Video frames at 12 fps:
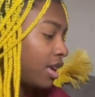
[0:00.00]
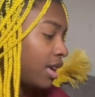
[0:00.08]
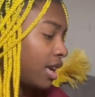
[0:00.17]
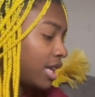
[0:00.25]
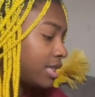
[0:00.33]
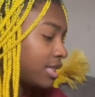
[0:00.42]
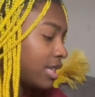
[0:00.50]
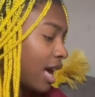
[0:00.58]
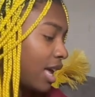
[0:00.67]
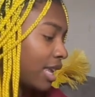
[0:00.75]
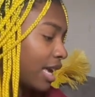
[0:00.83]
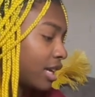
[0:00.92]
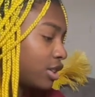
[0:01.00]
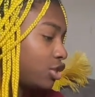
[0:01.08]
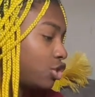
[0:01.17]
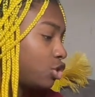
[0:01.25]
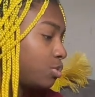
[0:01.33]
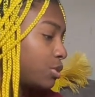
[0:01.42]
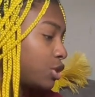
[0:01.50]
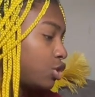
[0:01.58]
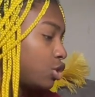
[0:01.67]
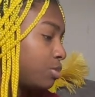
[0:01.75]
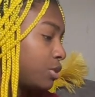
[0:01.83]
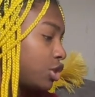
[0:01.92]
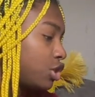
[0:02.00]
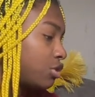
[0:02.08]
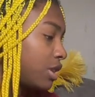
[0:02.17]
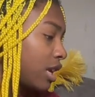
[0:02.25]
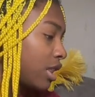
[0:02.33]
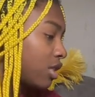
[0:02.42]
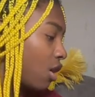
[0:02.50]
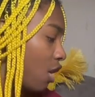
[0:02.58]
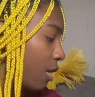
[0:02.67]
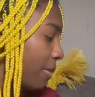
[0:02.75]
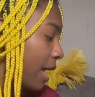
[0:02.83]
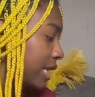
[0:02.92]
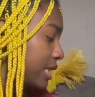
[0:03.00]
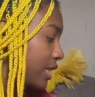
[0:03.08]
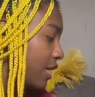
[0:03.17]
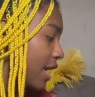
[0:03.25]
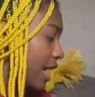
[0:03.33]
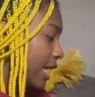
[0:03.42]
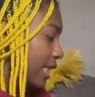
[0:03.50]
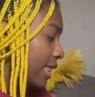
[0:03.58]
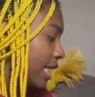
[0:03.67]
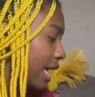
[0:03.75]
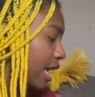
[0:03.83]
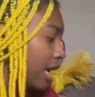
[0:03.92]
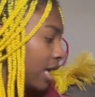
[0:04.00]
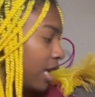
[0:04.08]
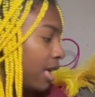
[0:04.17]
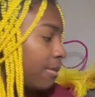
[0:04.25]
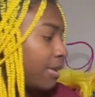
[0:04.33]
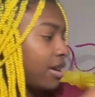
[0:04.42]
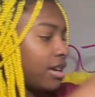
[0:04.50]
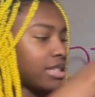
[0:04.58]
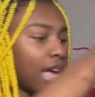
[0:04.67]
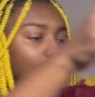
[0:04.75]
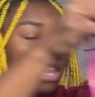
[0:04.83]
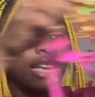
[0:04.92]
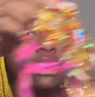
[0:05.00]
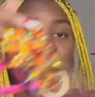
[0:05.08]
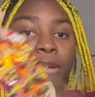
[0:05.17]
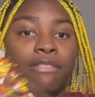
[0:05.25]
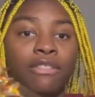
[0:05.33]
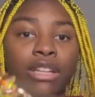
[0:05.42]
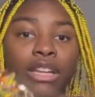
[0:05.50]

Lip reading: It's not like a super string thong panty or anything because I like to be fully